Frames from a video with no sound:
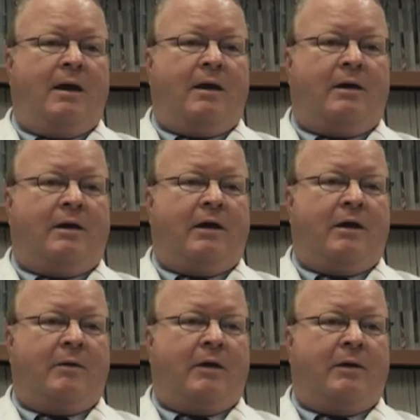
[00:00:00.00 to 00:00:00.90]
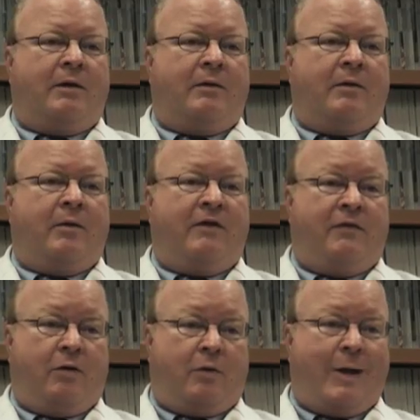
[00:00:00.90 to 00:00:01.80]
Uh, if
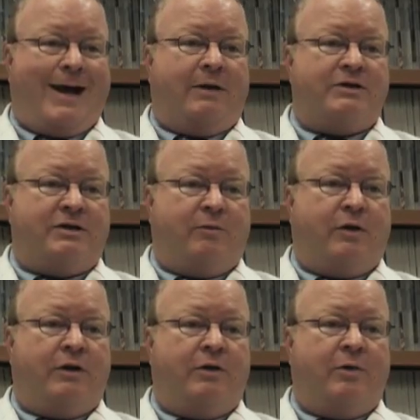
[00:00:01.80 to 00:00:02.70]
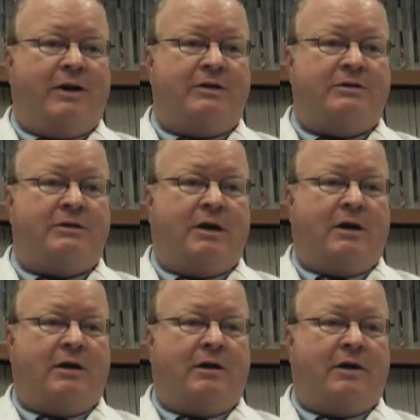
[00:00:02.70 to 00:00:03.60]
you're around someone who has
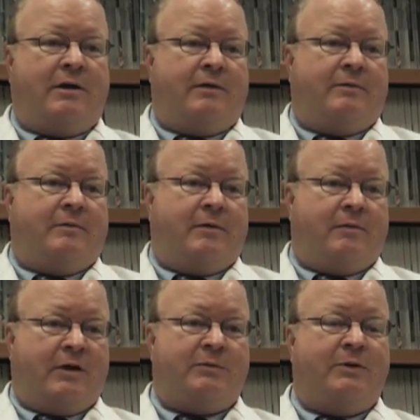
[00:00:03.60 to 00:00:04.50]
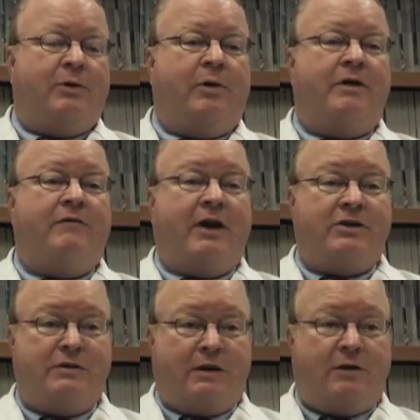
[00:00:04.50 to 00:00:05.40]
uh, a respiratory
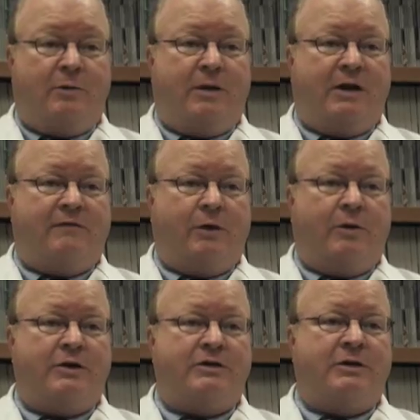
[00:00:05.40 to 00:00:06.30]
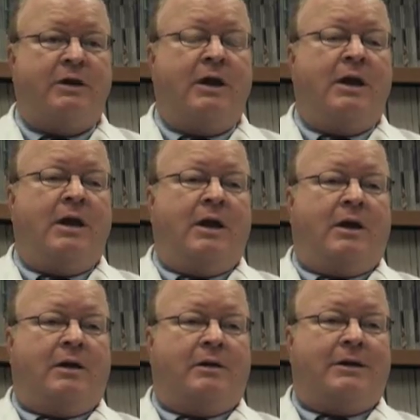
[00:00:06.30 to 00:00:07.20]
infection that could be influenza,
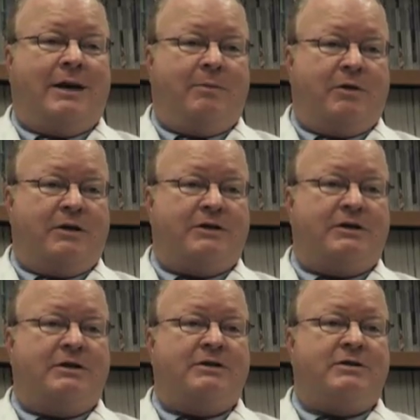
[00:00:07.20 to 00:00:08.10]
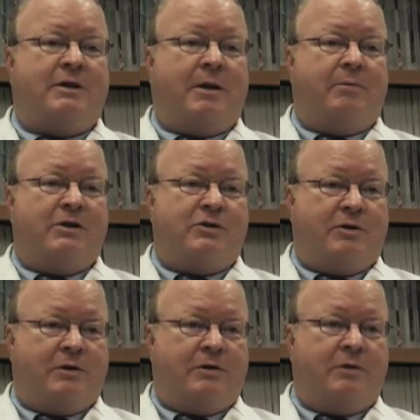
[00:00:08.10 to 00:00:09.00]
uh, keep your distance. Be
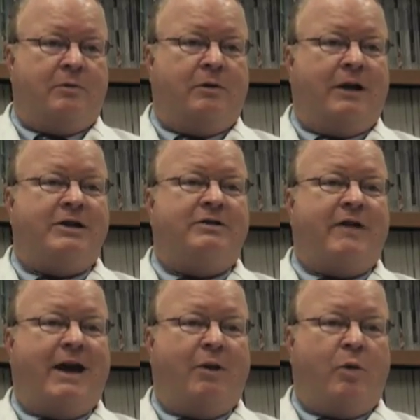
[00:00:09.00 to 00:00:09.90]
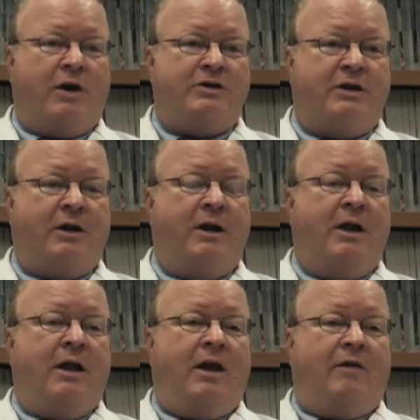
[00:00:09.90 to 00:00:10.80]
sure to do lots of hand washing.
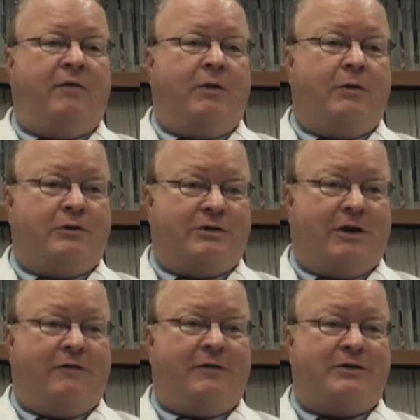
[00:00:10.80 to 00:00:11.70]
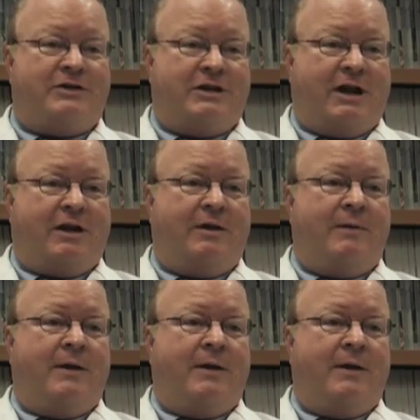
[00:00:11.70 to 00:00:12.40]
If you yourself are sick,